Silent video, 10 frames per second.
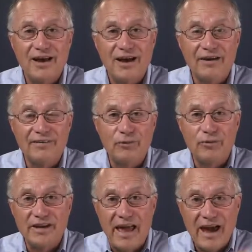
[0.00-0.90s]
They
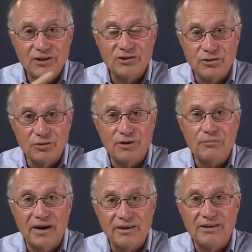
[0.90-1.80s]
react to it
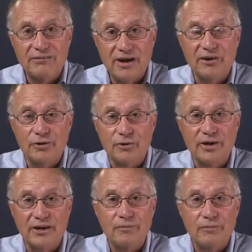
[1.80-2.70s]
by
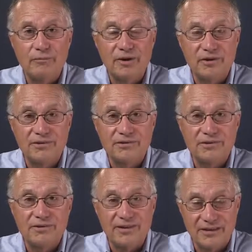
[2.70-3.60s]
devaluing it because
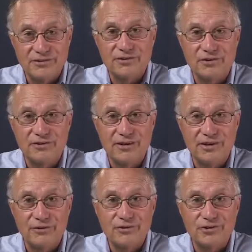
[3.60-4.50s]
they consider the
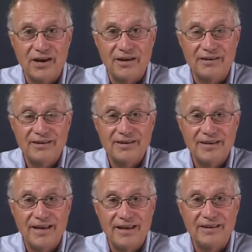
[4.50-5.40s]
other side
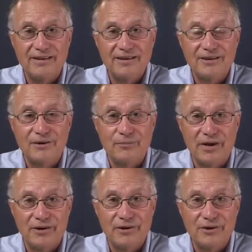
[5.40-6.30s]
a
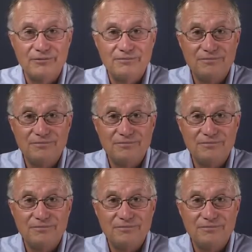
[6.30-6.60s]
competitor.